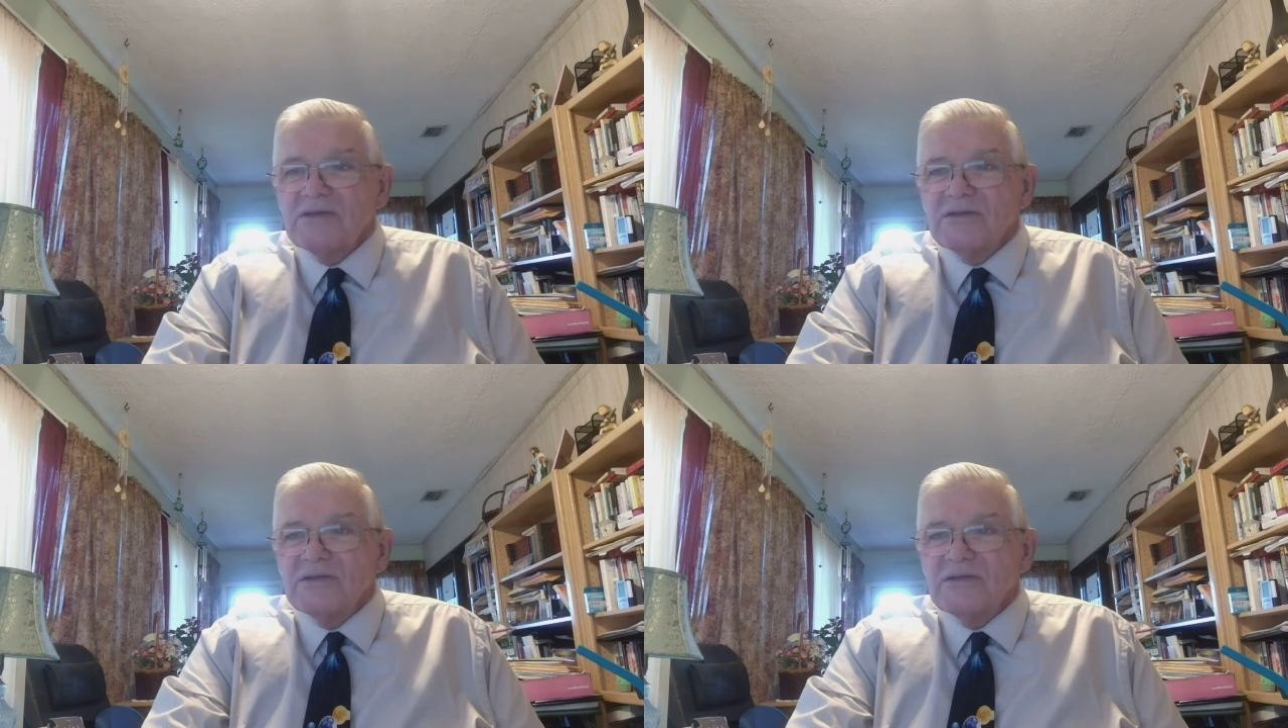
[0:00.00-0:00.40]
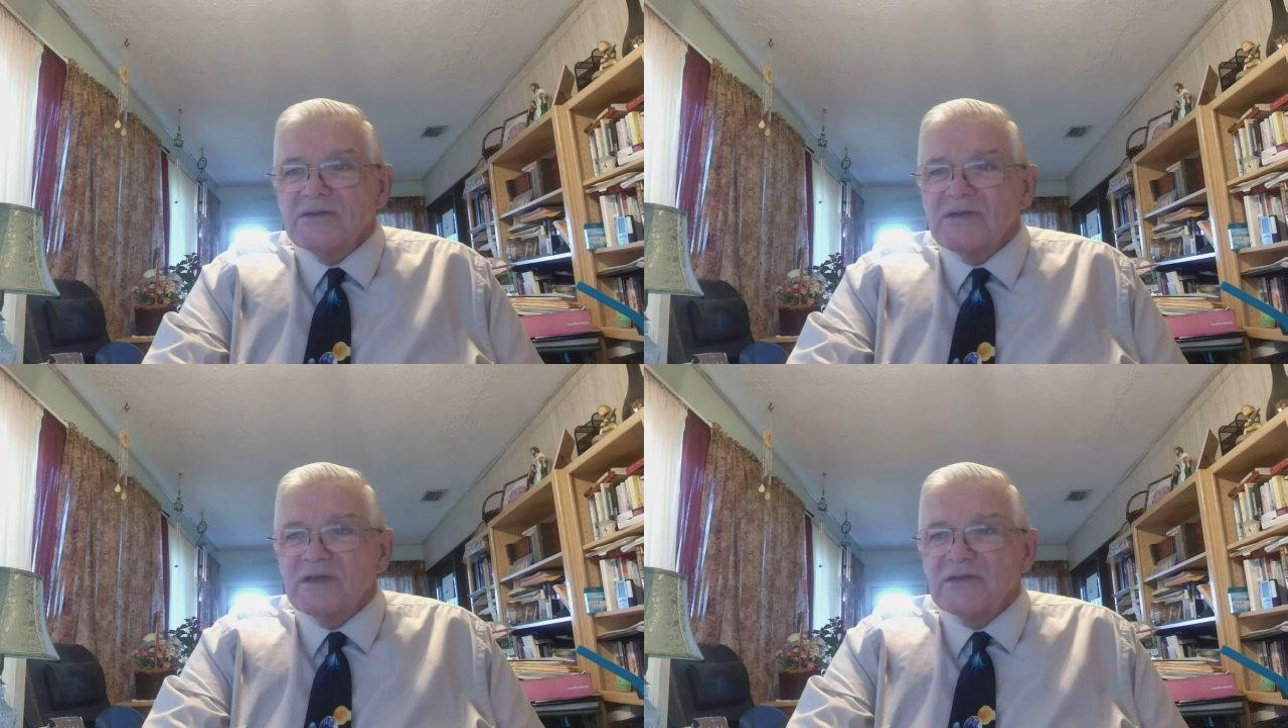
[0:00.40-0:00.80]
Jesus,
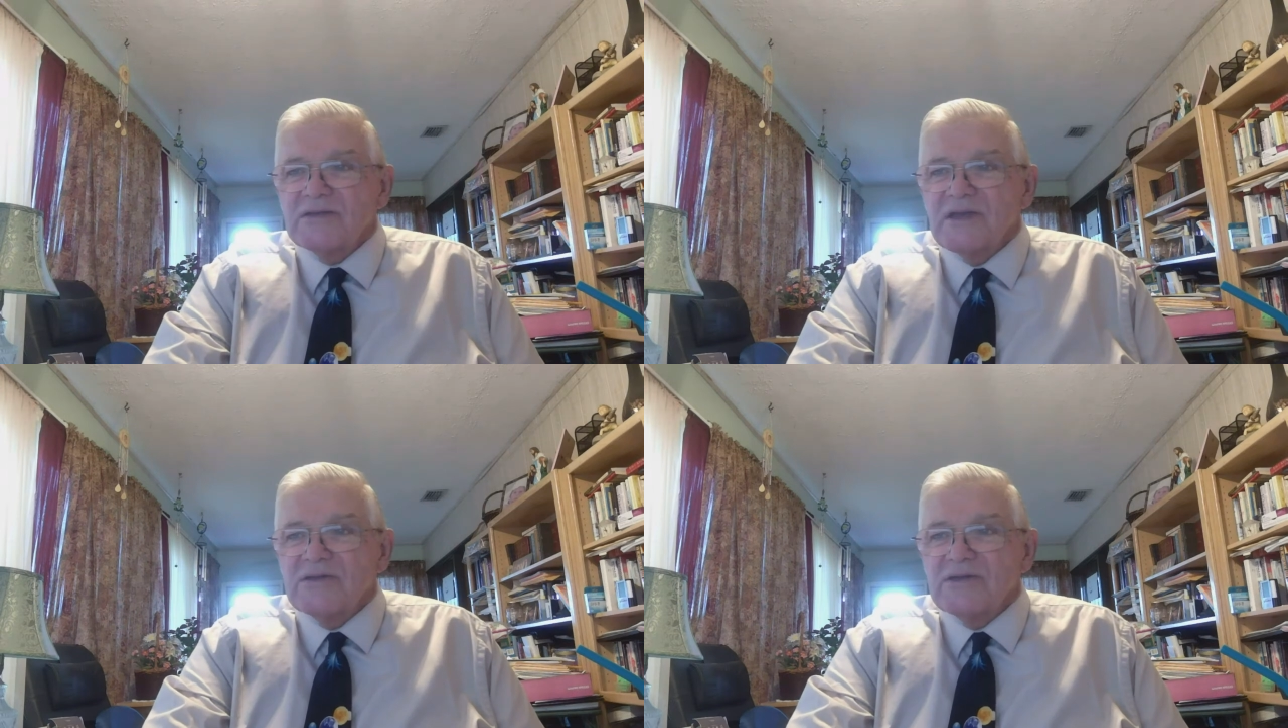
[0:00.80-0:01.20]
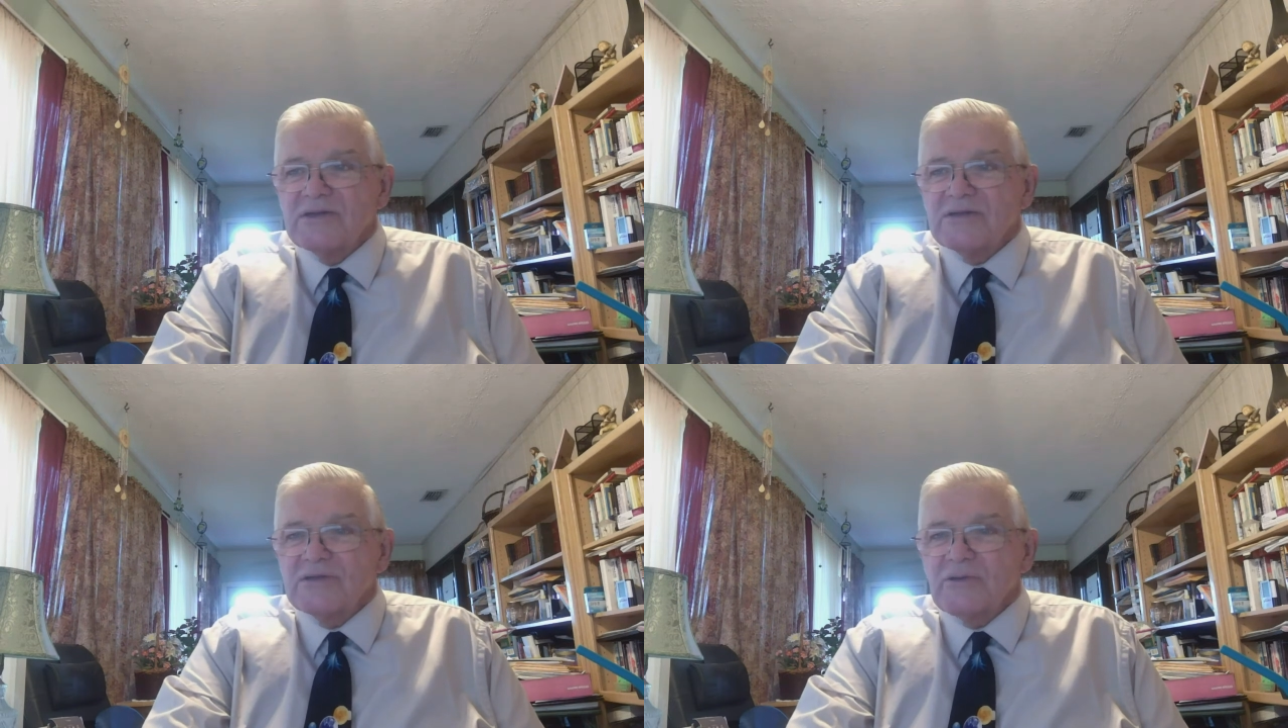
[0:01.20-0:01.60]
his son
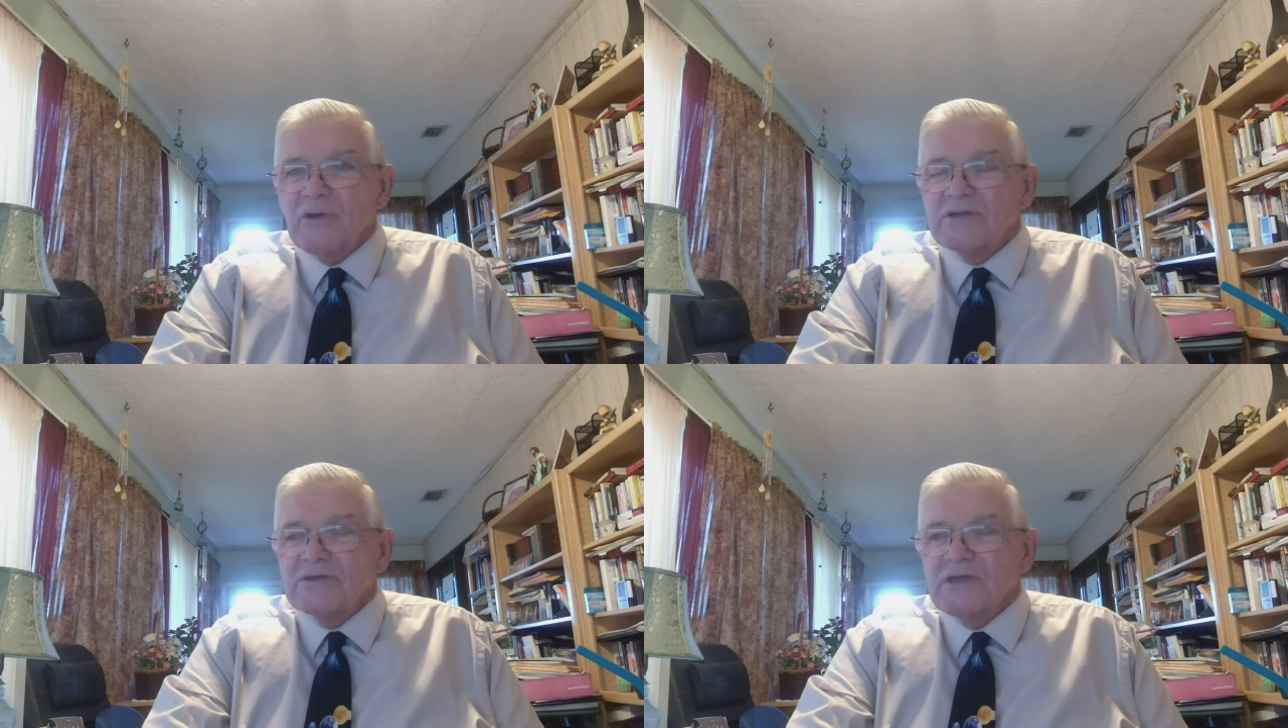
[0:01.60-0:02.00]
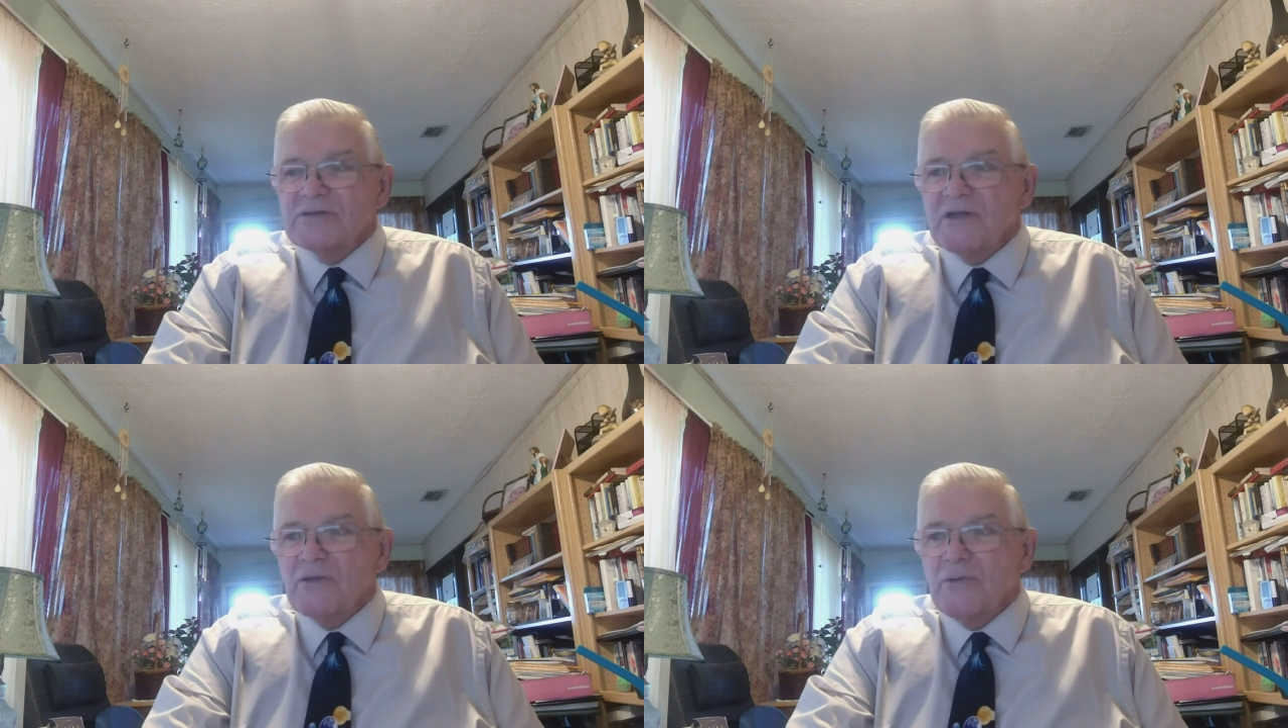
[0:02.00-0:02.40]
Jesus Christ
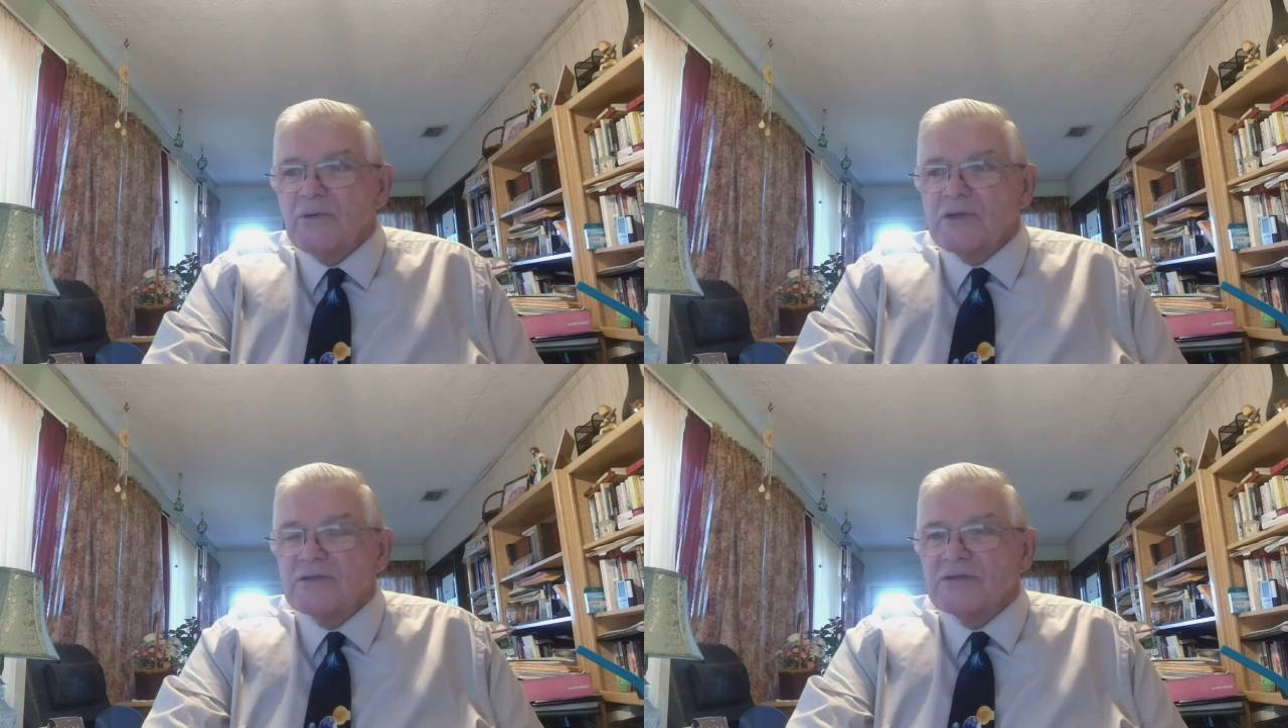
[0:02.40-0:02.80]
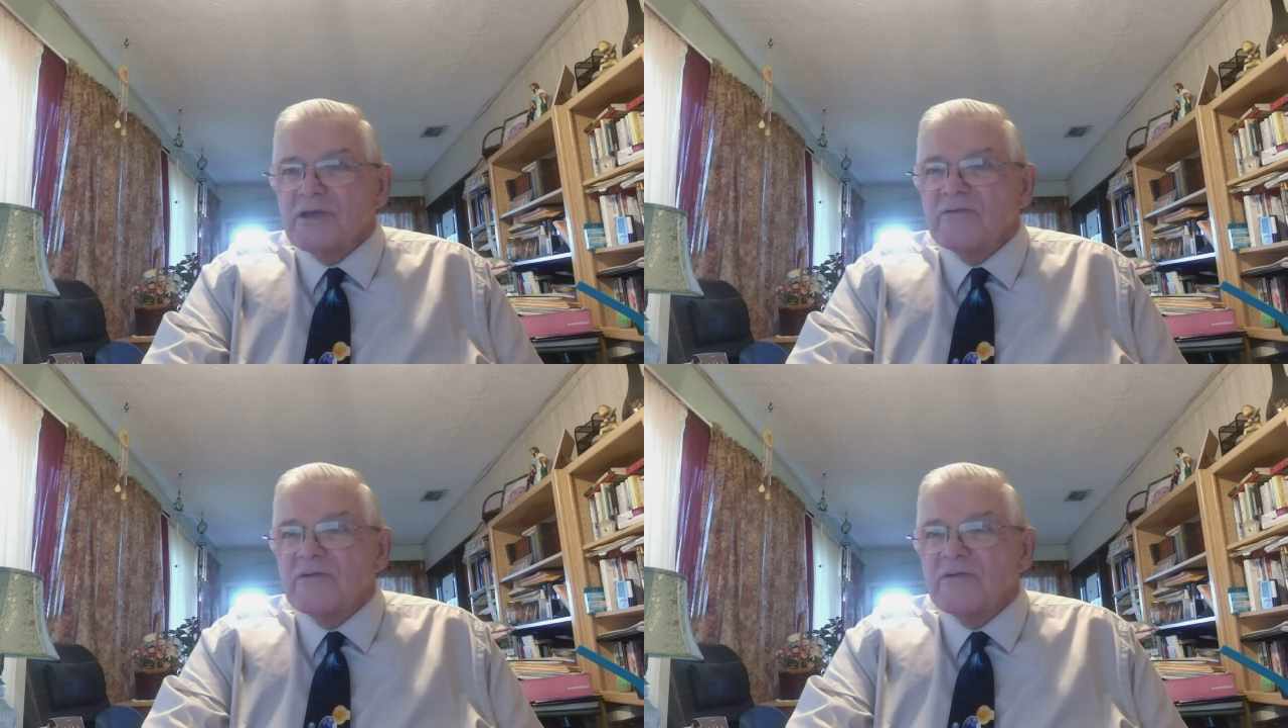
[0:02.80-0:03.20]
as our Lord and
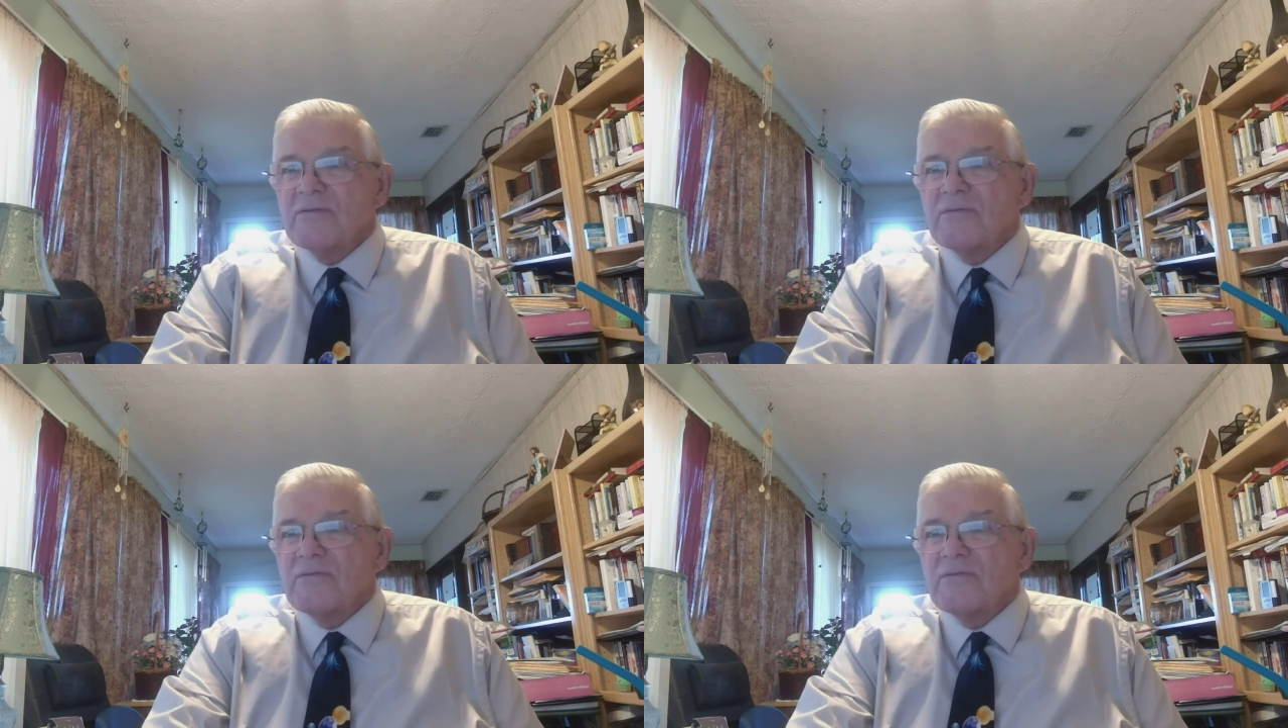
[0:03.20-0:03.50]
Savior.